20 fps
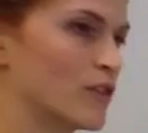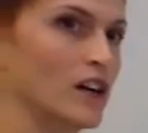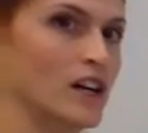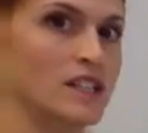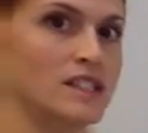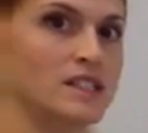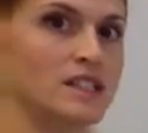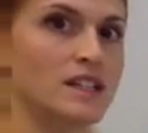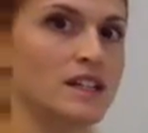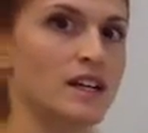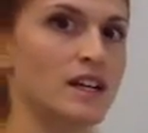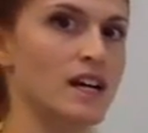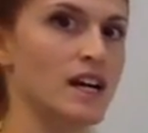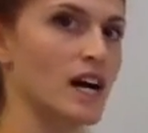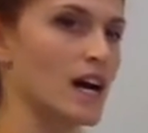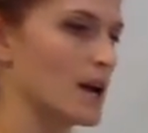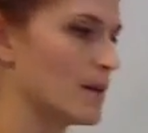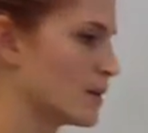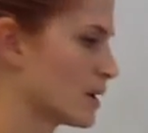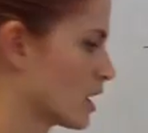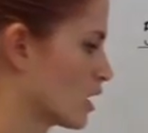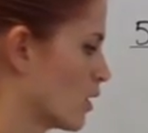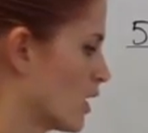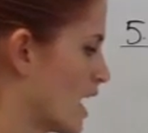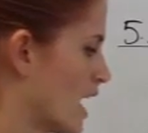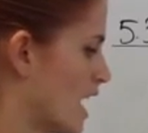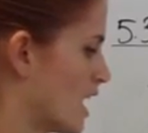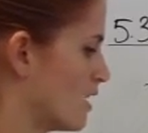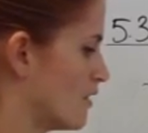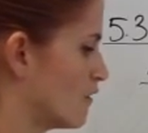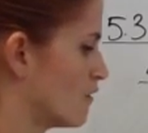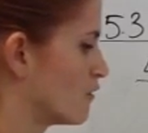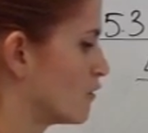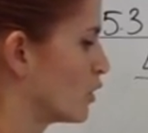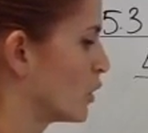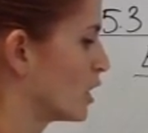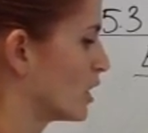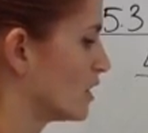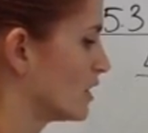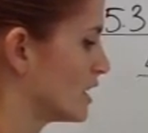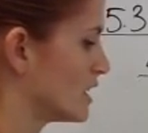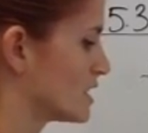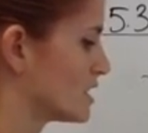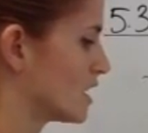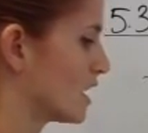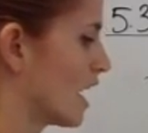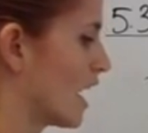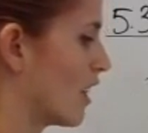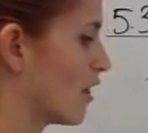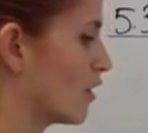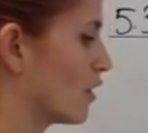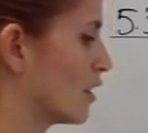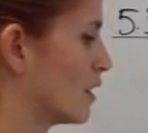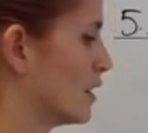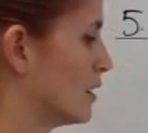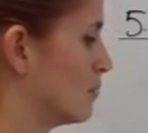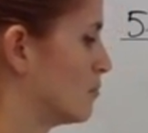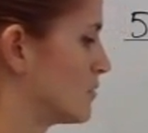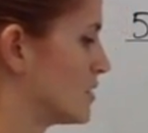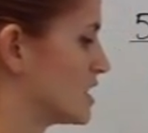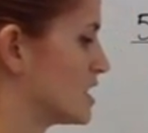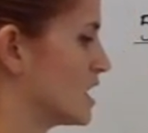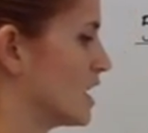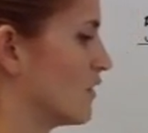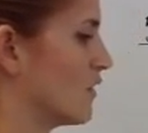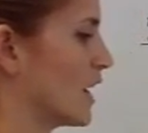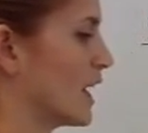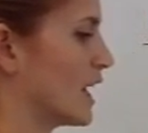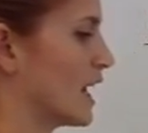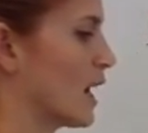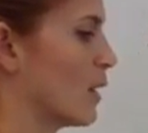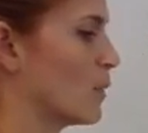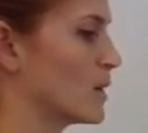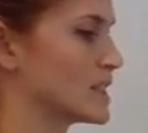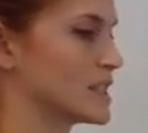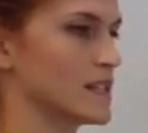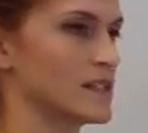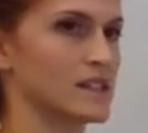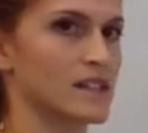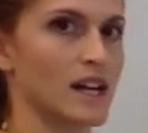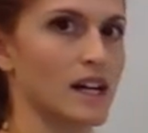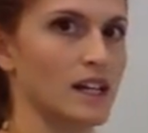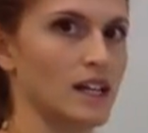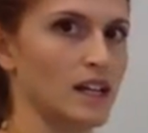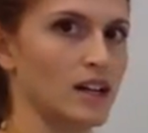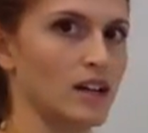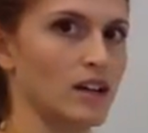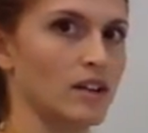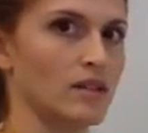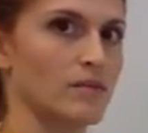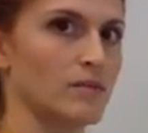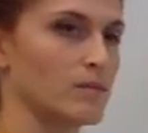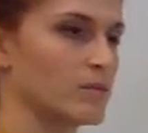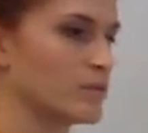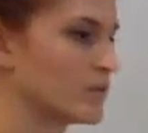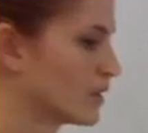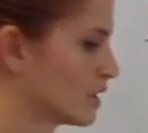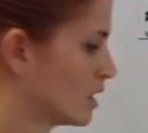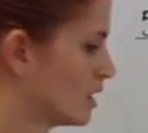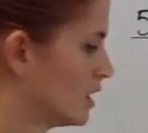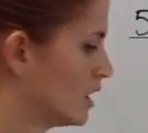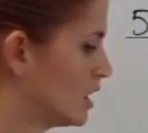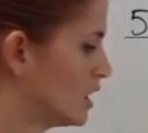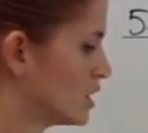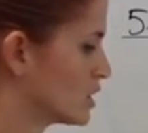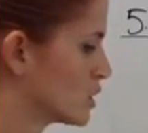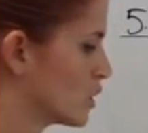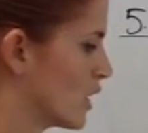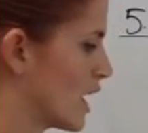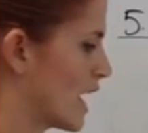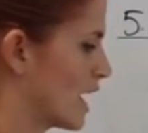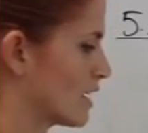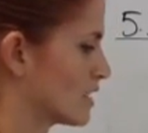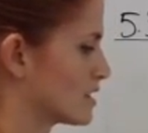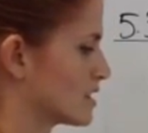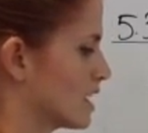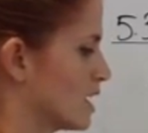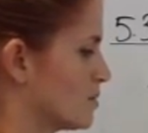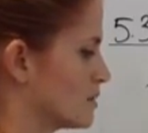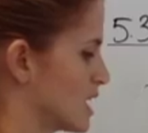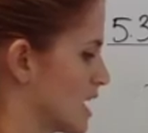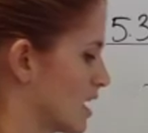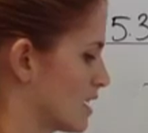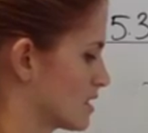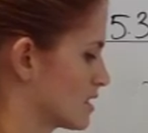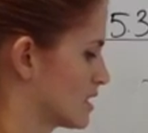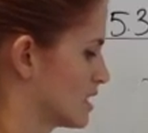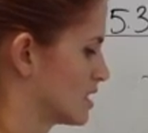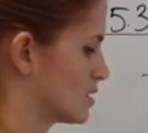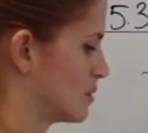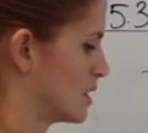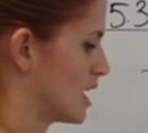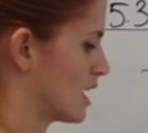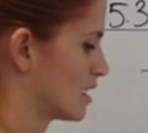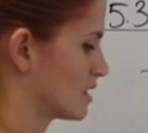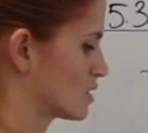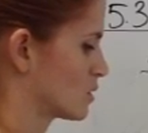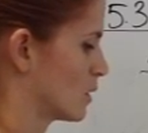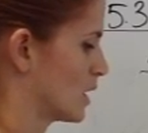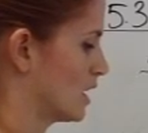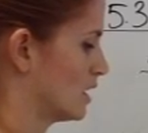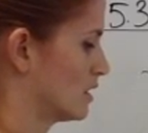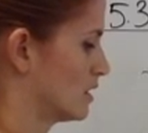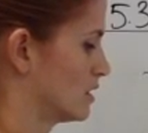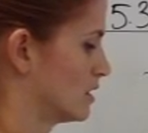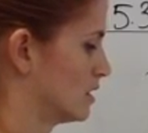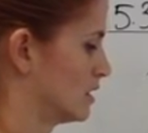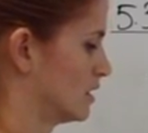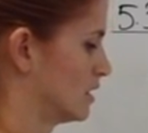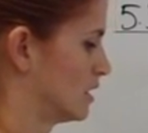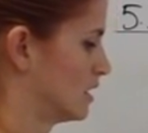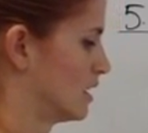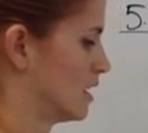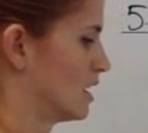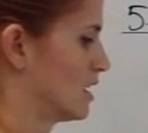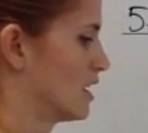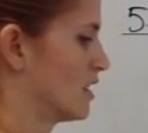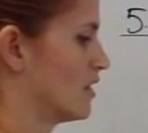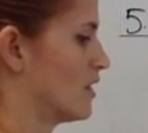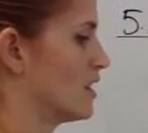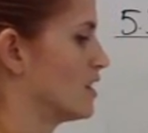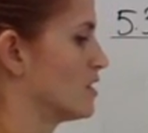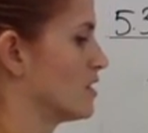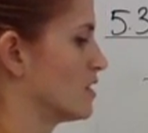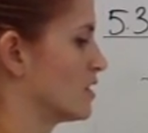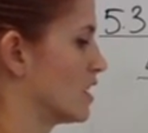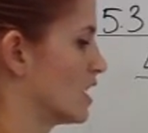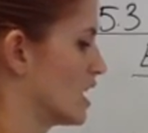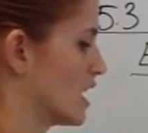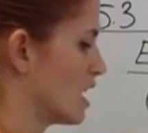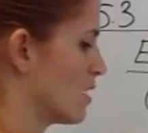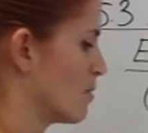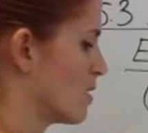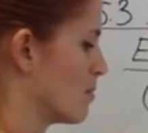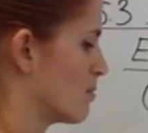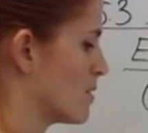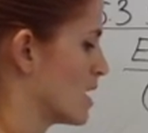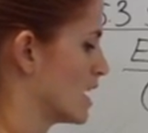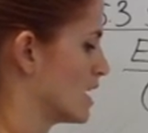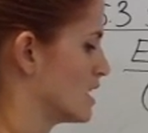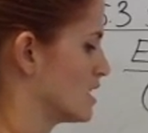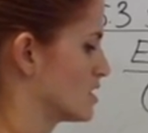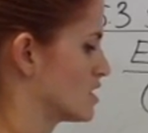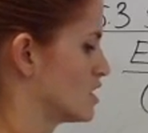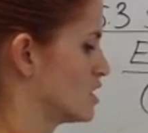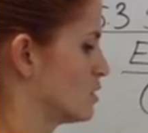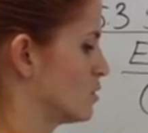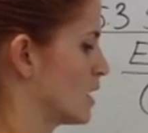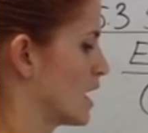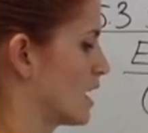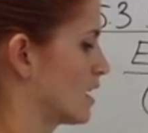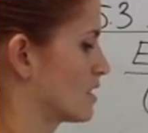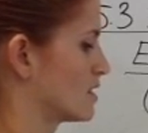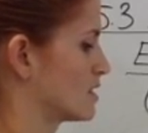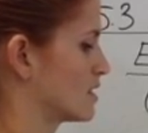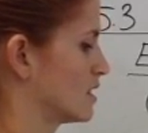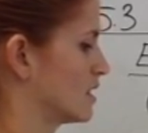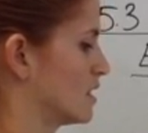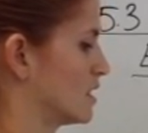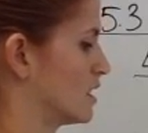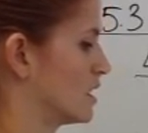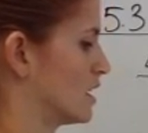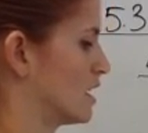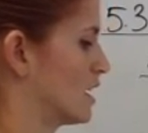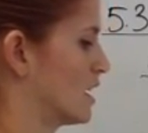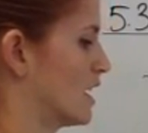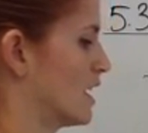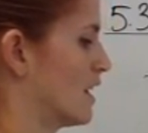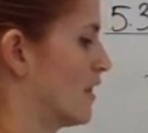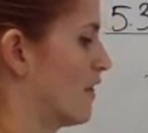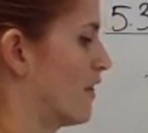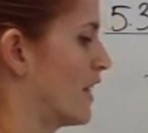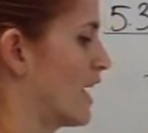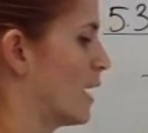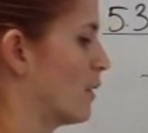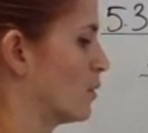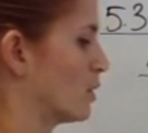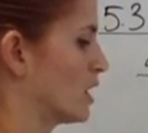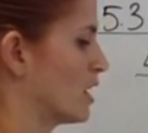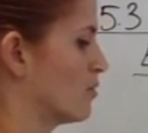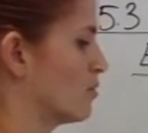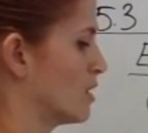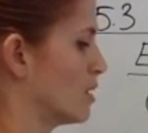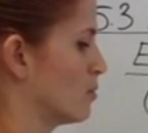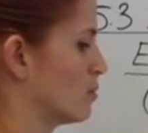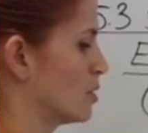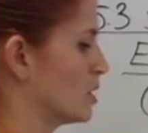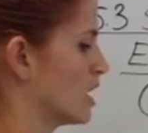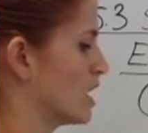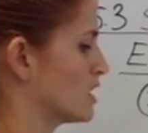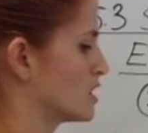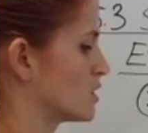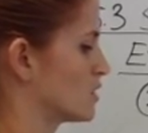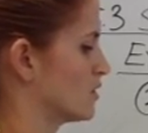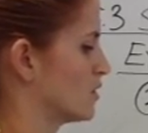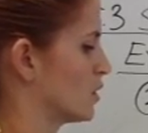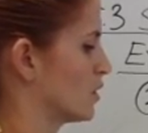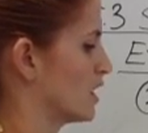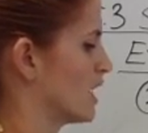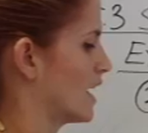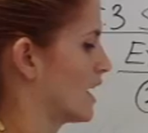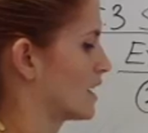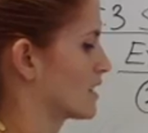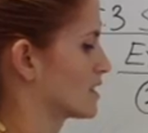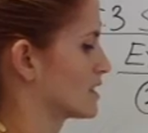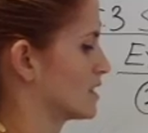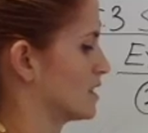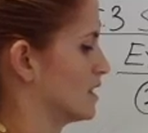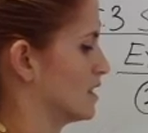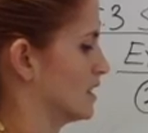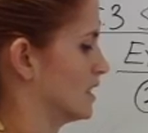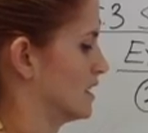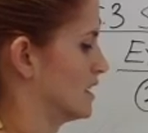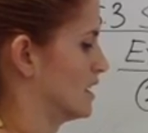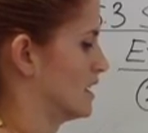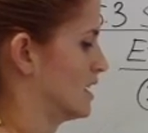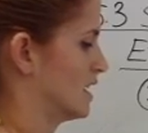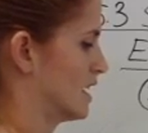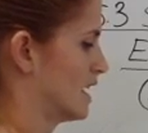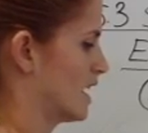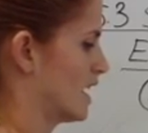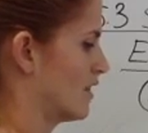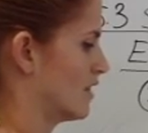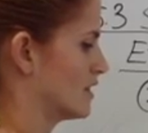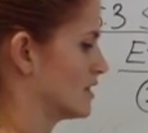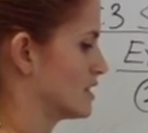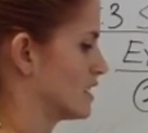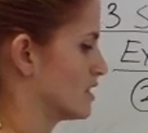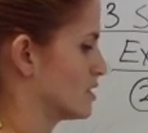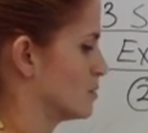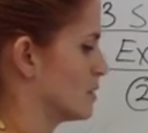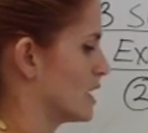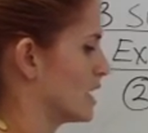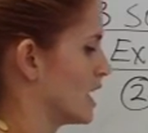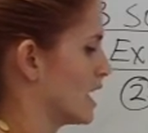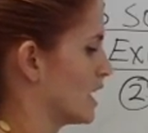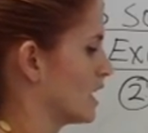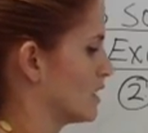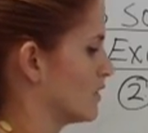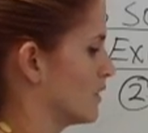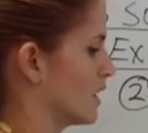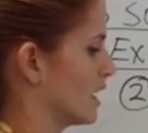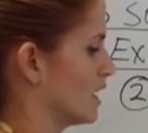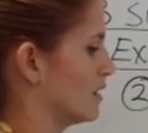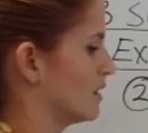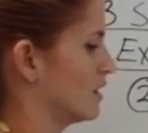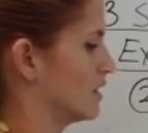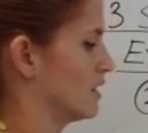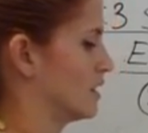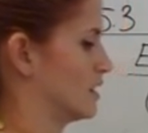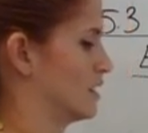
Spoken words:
front. And I'm going to go ahead and FOIL these together to see if I get what's inside here. So x times x gives me x squared. This is going to give me minus 2x. That will give me plus 4x. And this gives me a negative 8.